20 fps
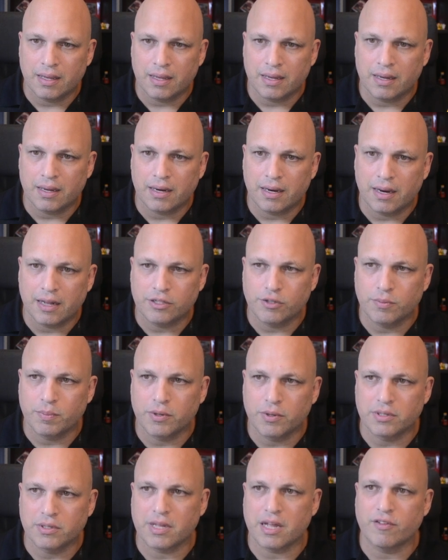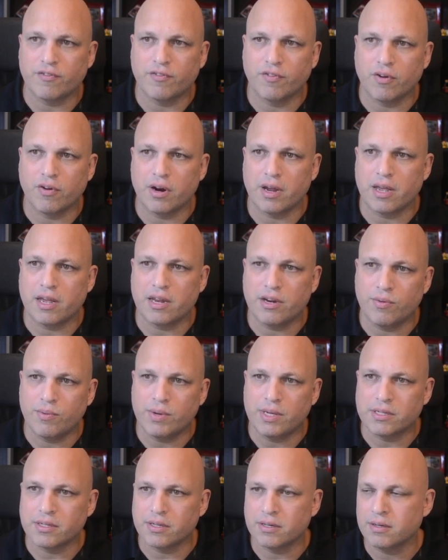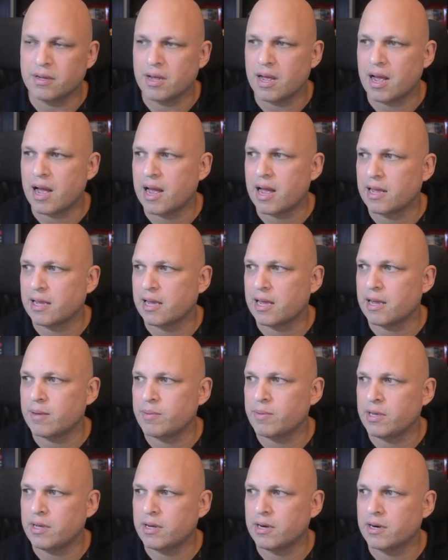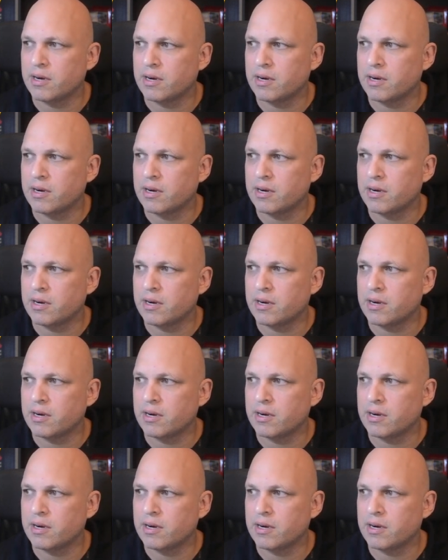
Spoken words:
Let's suppose that for any reason, I came here